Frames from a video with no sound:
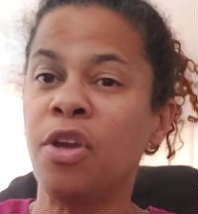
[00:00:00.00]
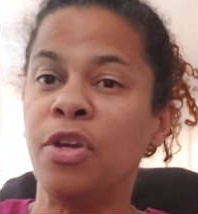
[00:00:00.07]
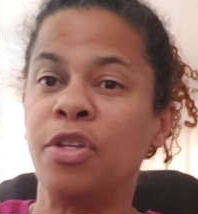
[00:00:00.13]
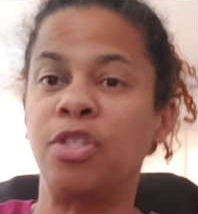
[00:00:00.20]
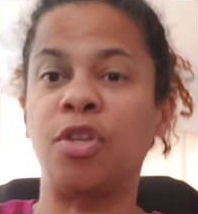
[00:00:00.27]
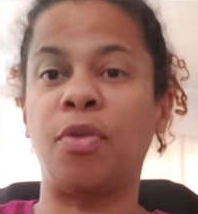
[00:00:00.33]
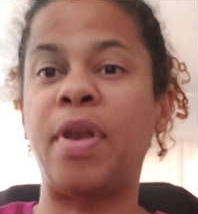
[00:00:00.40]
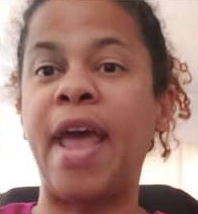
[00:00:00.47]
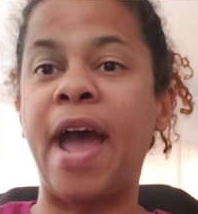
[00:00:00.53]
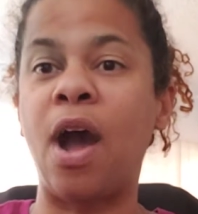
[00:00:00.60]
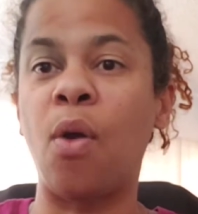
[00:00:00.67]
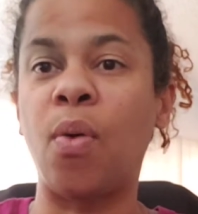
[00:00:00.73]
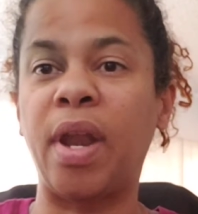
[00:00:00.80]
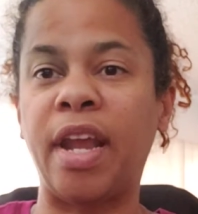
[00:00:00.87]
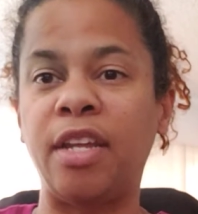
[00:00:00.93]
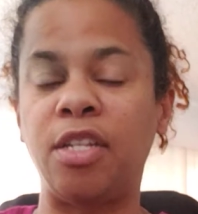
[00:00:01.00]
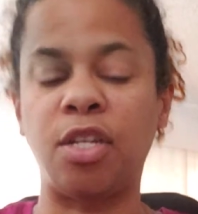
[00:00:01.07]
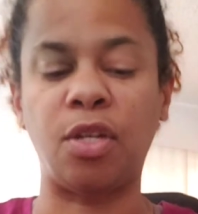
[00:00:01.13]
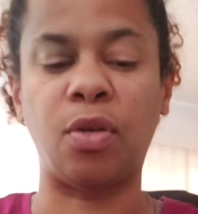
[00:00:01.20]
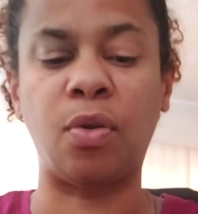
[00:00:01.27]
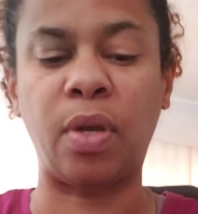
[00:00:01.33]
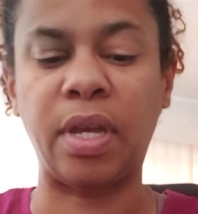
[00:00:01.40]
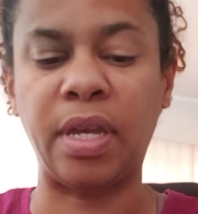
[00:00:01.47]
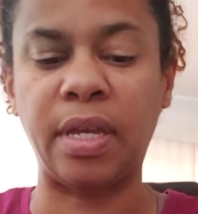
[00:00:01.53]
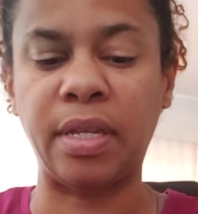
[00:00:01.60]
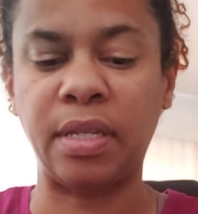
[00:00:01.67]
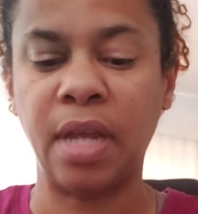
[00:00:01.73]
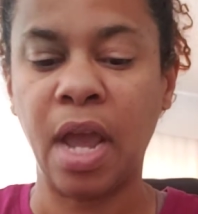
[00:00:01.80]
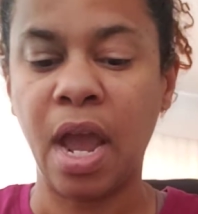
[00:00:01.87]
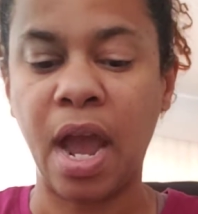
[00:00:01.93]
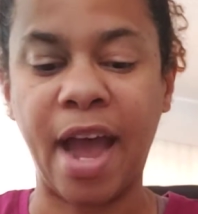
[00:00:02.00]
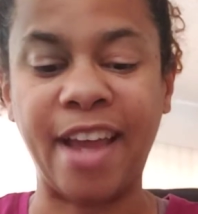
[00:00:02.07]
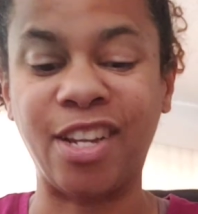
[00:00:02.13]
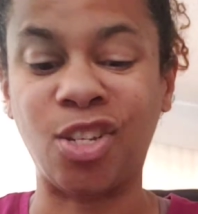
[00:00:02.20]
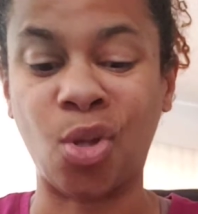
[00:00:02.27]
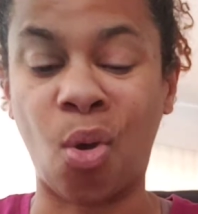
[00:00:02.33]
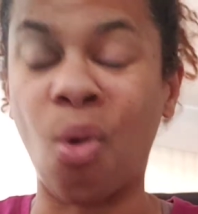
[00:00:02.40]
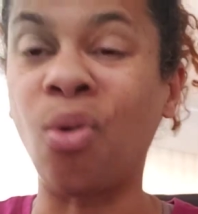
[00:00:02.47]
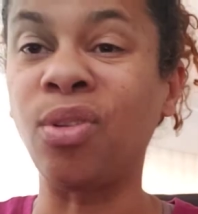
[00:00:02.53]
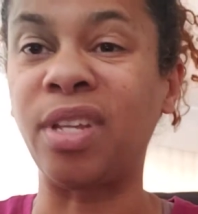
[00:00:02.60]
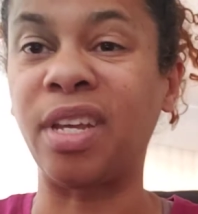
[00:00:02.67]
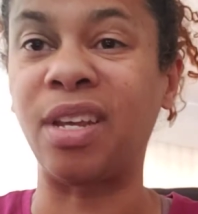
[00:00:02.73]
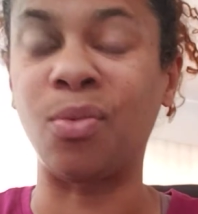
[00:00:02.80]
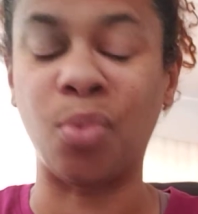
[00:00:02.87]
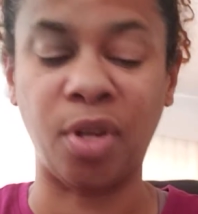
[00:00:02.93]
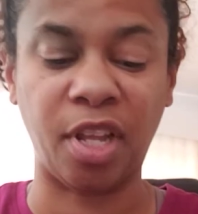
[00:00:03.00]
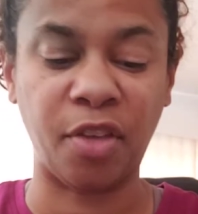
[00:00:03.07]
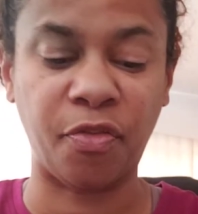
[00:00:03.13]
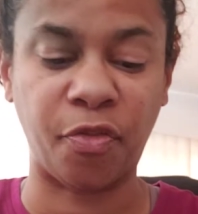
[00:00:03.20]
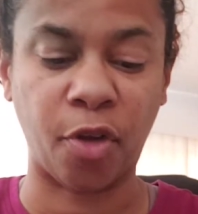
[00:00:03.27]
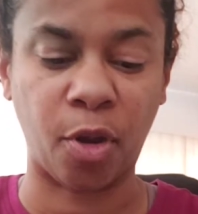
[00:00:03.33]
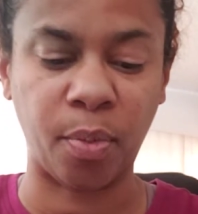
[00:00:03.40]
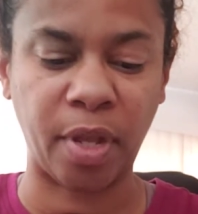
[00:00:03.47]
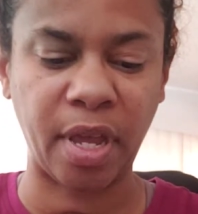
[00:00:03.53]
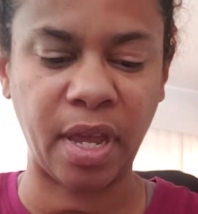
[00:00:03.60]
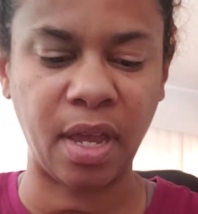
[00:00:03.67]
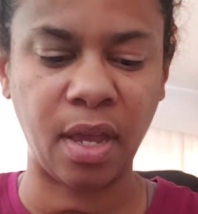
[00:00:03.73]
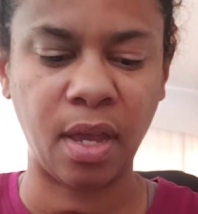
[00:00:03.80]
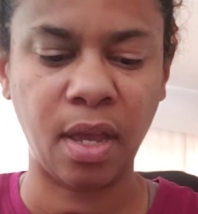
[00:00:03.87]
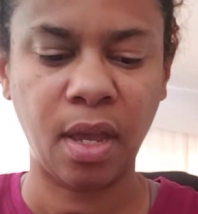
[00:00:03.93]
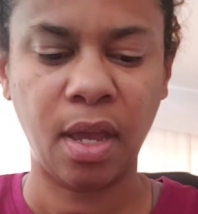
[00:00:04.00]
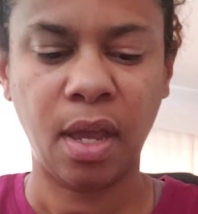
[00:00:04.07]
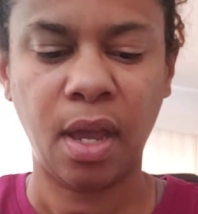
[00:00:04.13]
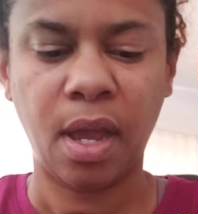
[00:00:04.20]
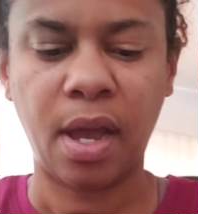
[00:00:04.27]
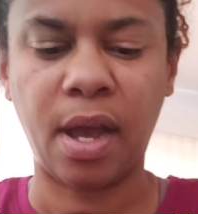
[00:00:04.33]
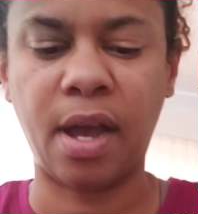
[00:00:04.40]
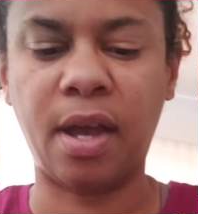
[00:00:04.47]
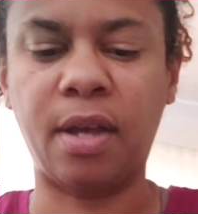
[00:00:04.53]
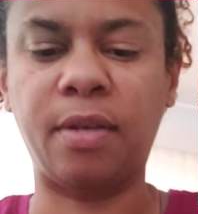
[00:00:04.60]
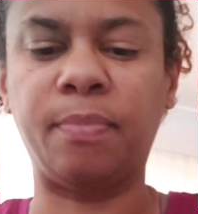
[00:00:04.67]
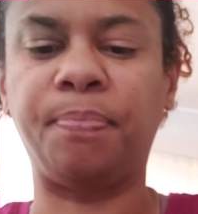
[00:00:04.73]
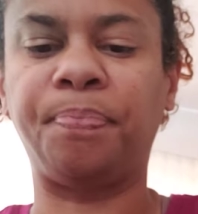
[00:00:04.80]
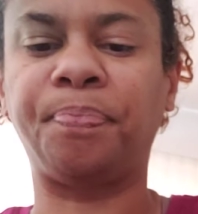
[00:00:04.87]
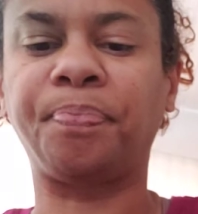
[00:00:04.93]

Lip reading: So now what I do is I just hold it really firmly as